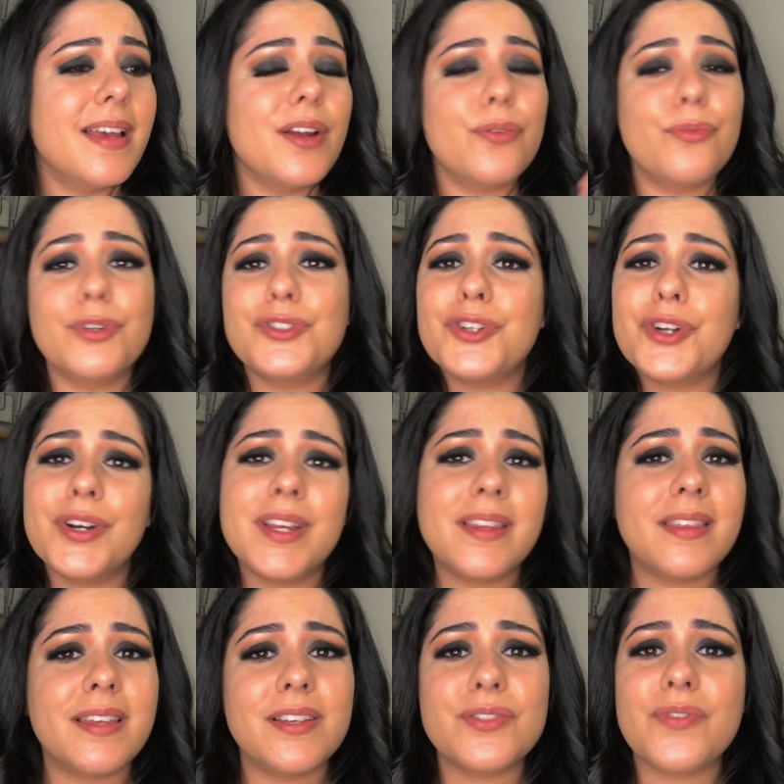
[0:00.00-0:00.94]
returning
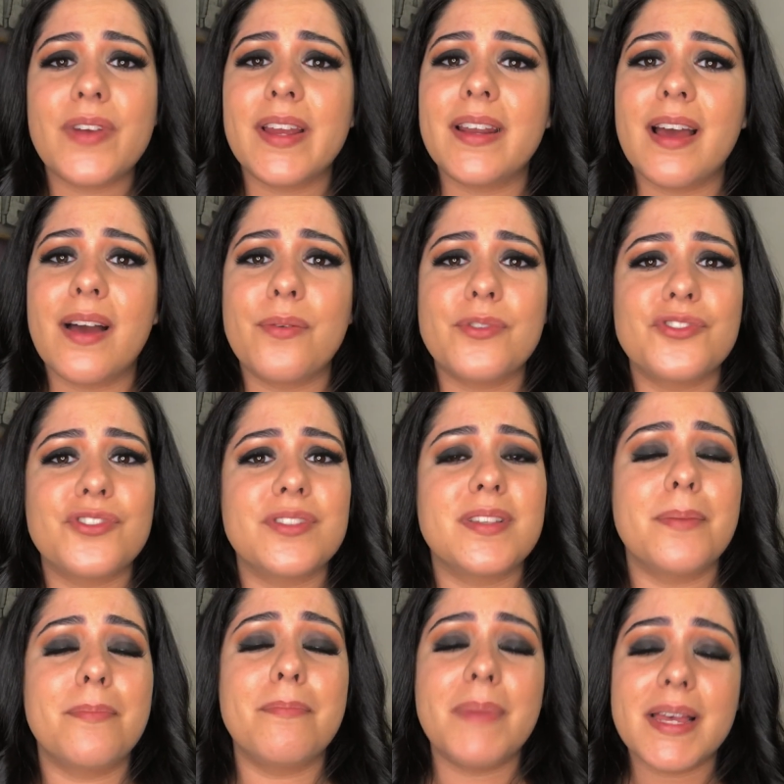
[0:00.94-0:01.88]
things right now is just a
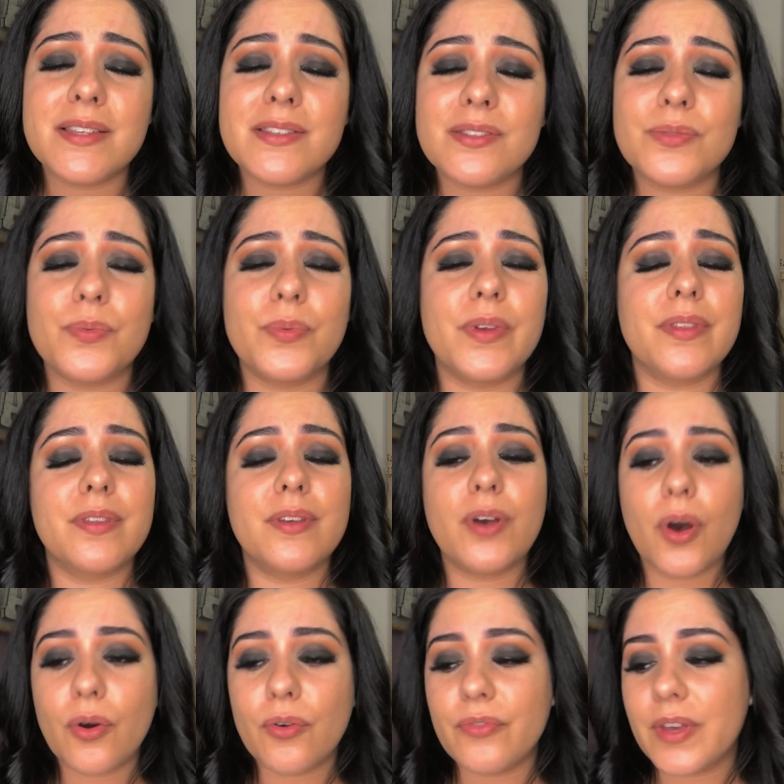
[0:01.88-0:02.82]
mess with
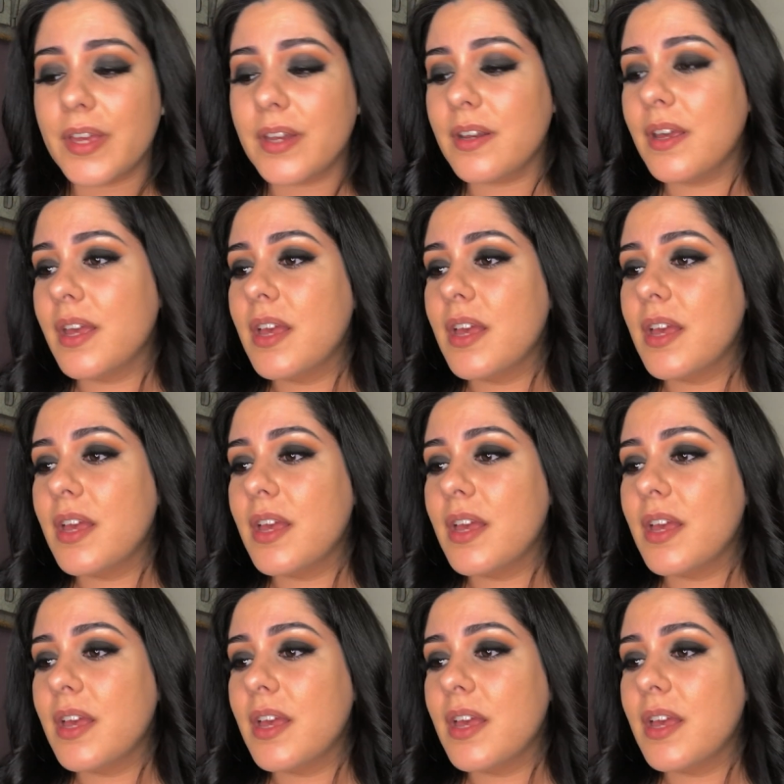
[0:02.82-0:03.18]
COVID.